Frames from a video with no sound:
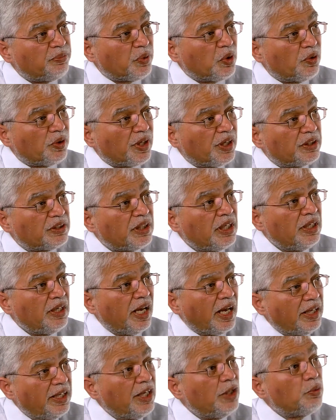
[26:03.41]
and progress
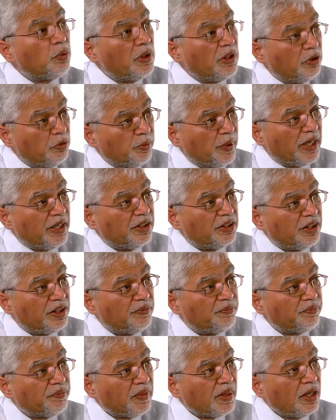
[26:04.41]
and equal
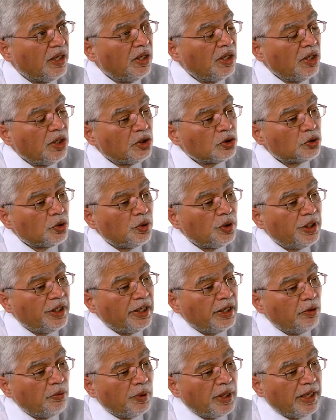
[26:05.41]
humanity. So
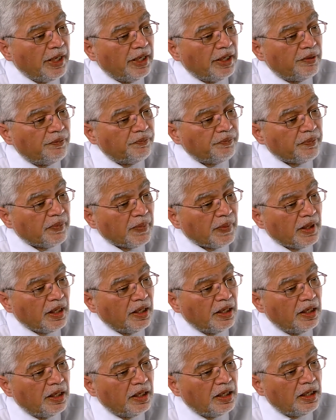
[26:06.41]
in a way,
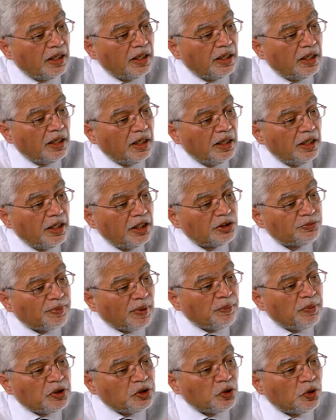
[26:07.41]
it's
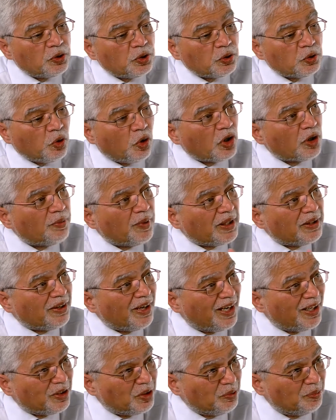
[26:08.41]
premature to talk about
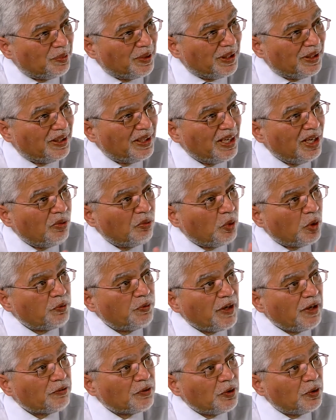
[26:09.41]
R2P.
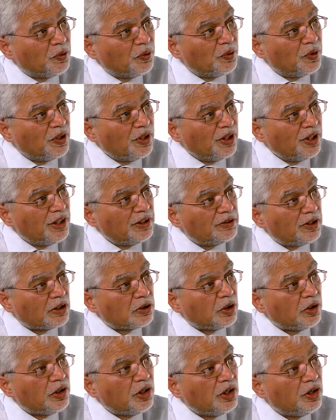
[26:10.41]
What we have to do is
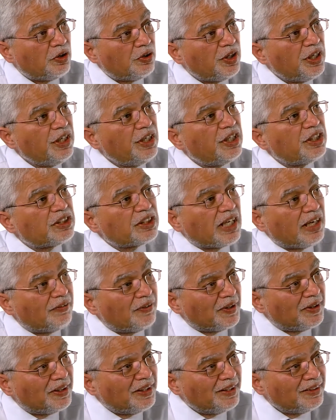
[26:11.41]
actually
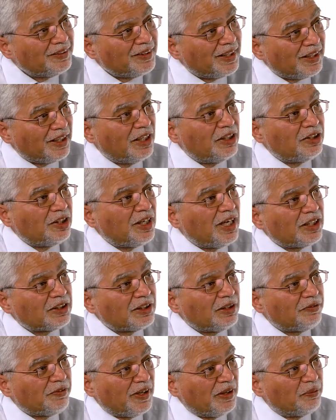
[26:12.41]
rediscover that
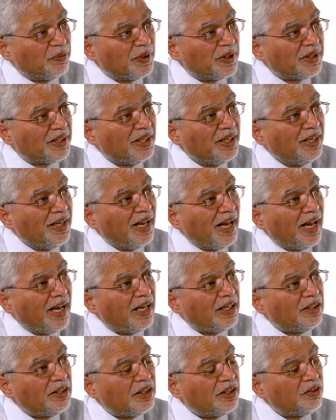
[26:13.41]
international framework
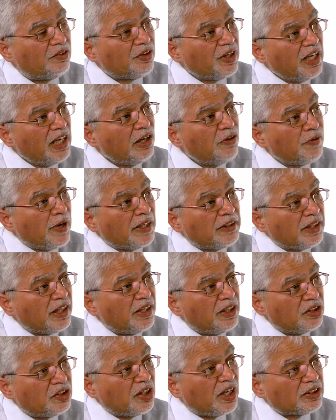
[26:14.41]
and reinvent
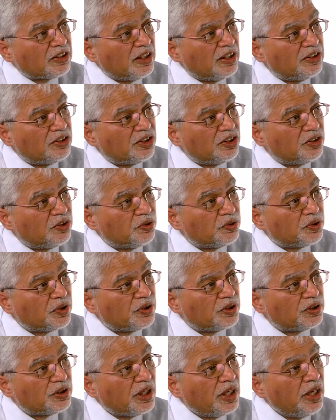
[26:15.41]
our international
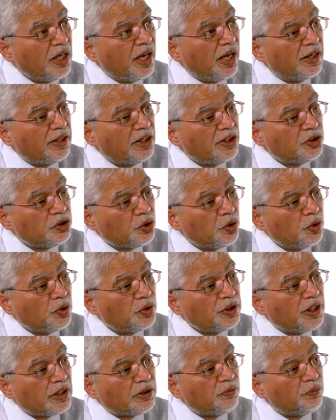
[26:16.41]
institutions and
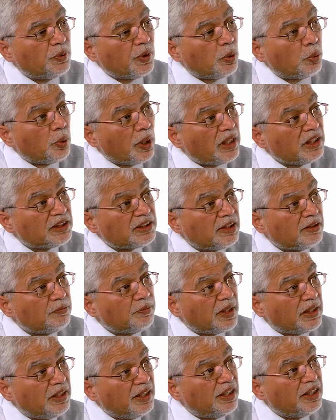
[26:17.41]
ensure that we are well
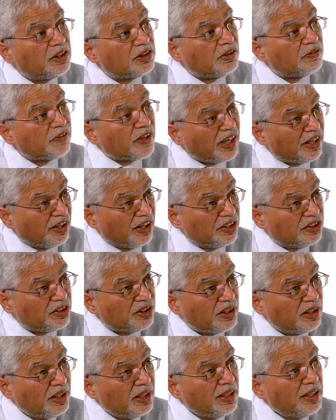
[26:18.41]
served by leaders of
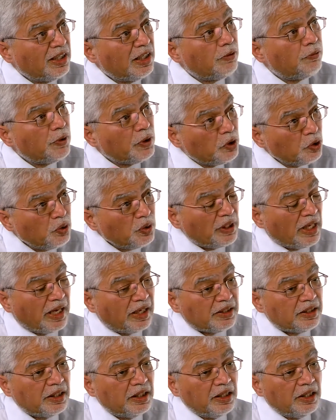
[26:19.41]
courage. If we do
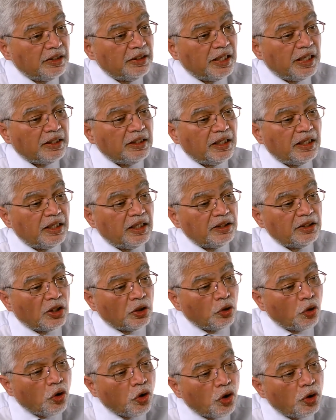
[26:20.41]
that, then
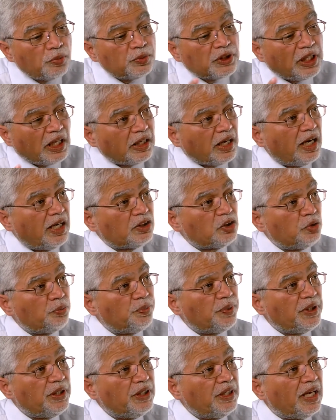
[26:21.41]
the norms like
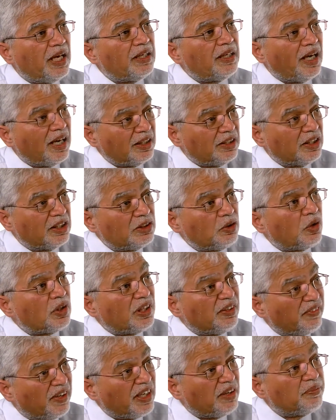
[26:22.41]
R2P and others
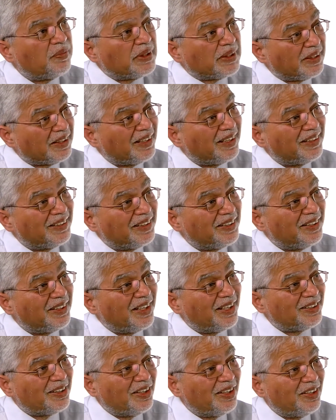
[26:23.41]
on development and
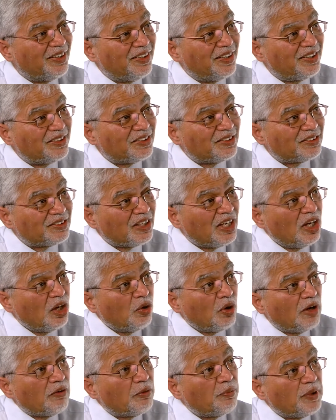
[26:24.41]
other areas
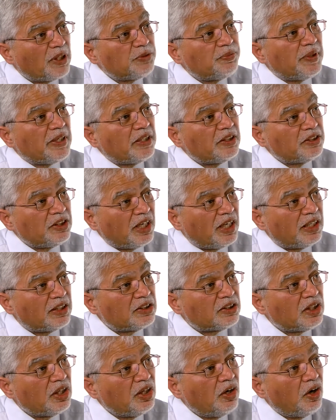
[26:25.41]
have a much better
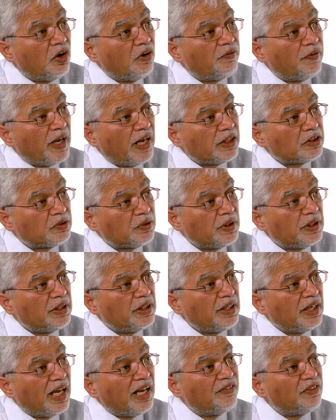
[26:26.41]
chance of
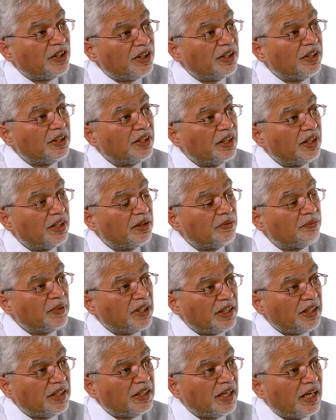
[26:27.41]
actually having
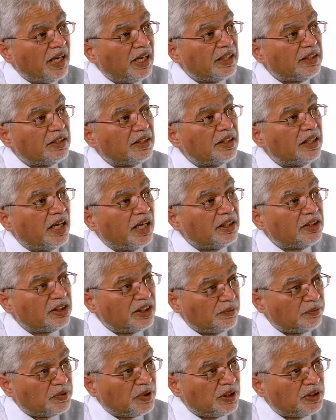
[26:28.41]
meaning and
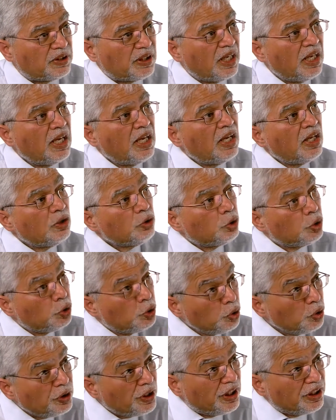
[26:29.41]
substance. To
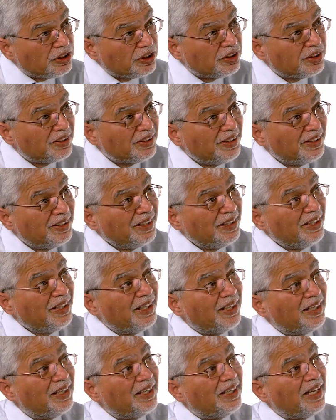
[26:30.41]
do this,
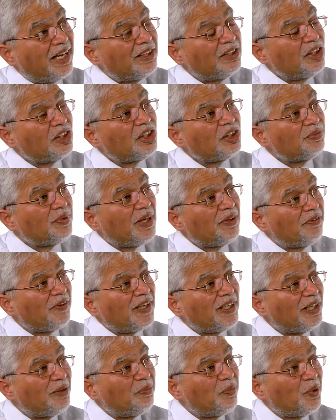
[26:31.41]
and this is my
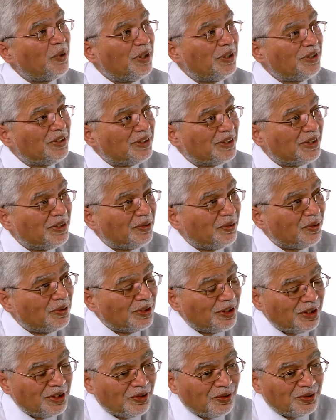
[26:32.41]
final point
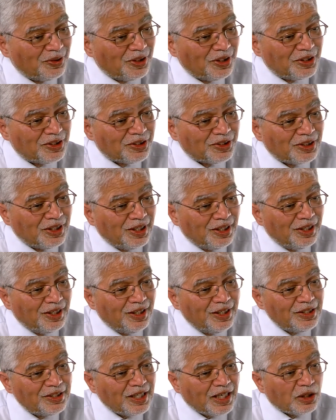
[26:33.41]
on this,
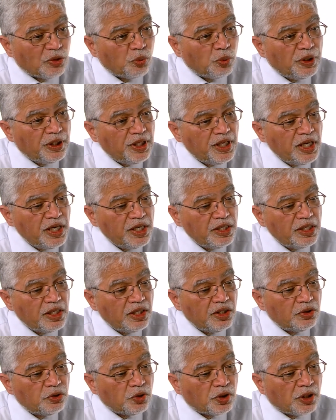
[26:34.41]
is that we
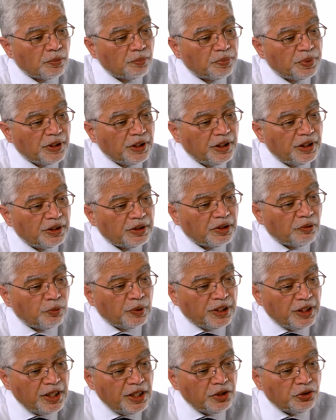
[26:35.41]
need
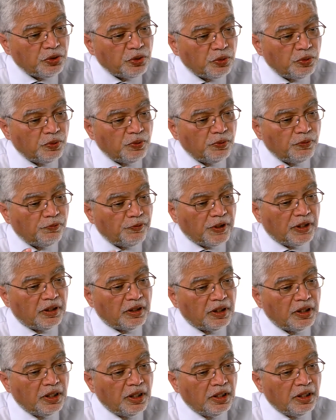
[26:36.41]
to
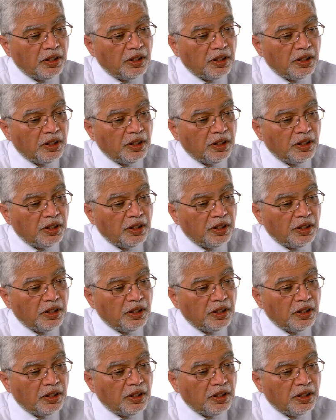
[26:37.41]
fill